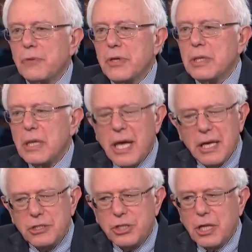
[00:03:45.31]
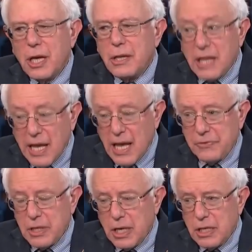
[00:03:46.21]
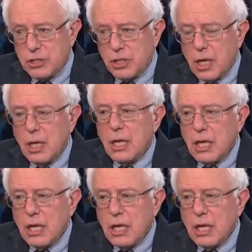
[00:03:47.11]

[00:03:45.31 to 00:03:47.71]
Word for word: We have engaged, they have engaged